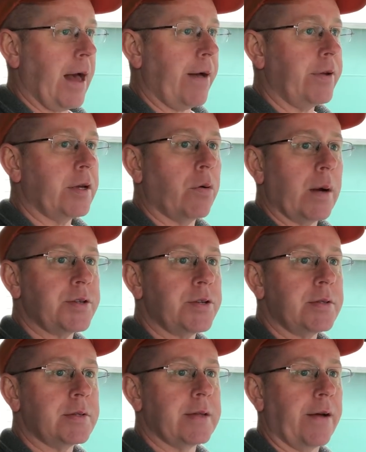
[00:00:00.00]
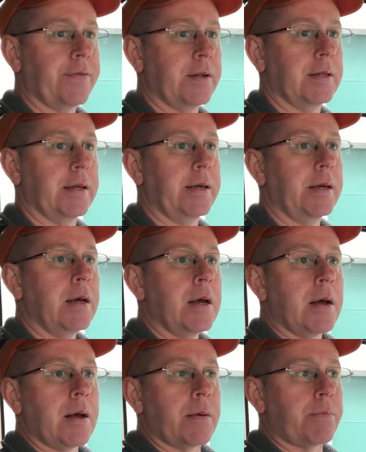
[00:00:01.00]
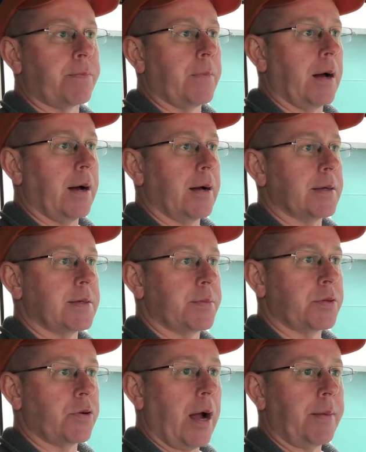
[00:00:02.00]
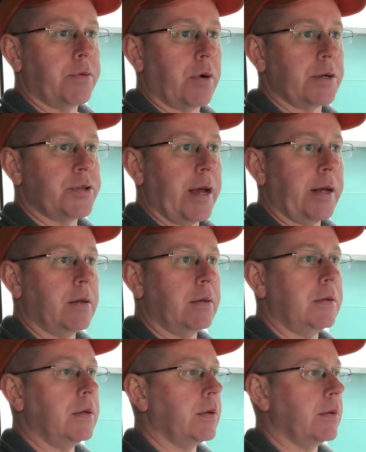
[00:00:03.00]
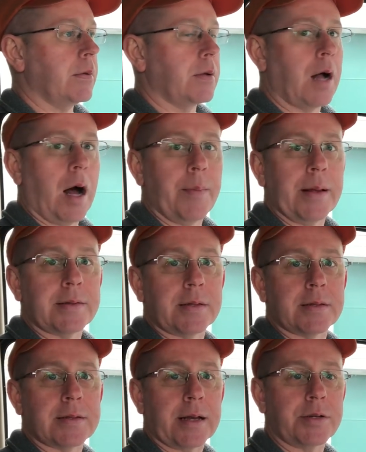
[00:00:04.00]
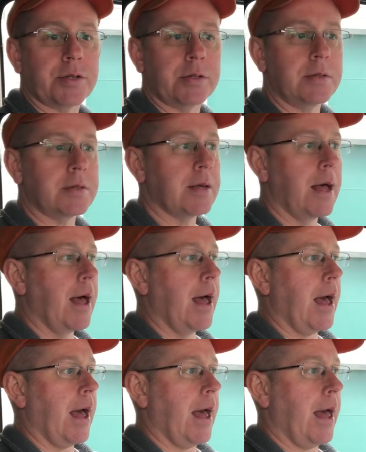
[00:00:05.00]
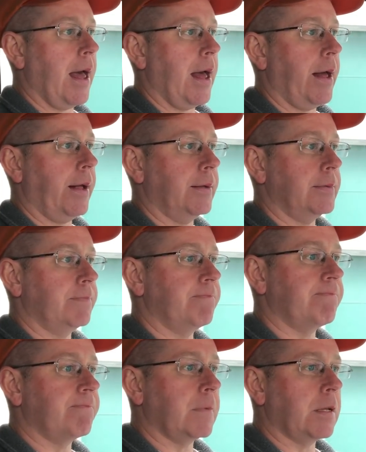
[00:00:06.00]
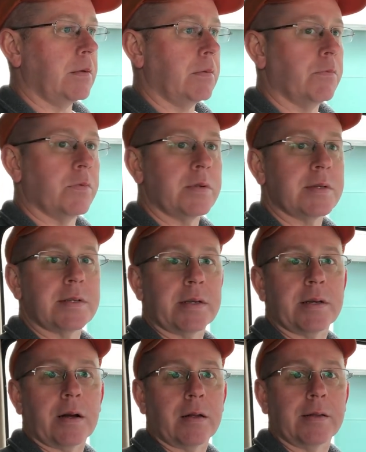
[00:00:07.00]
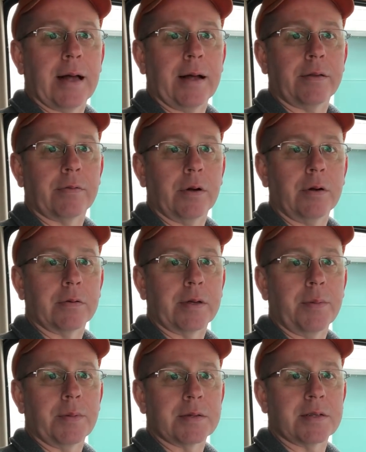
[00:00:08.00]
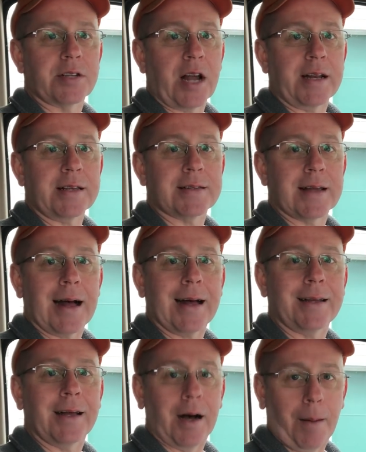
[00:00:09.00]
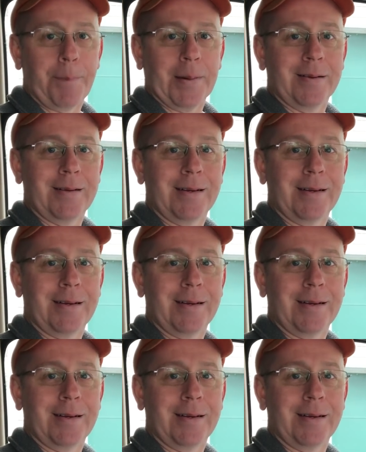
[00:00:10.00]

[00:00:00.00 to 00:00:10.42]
you have any questions, definitely uh, subscribe to our channel, comment in the sections, and we'll see you on down the road. Keep the shiny side up.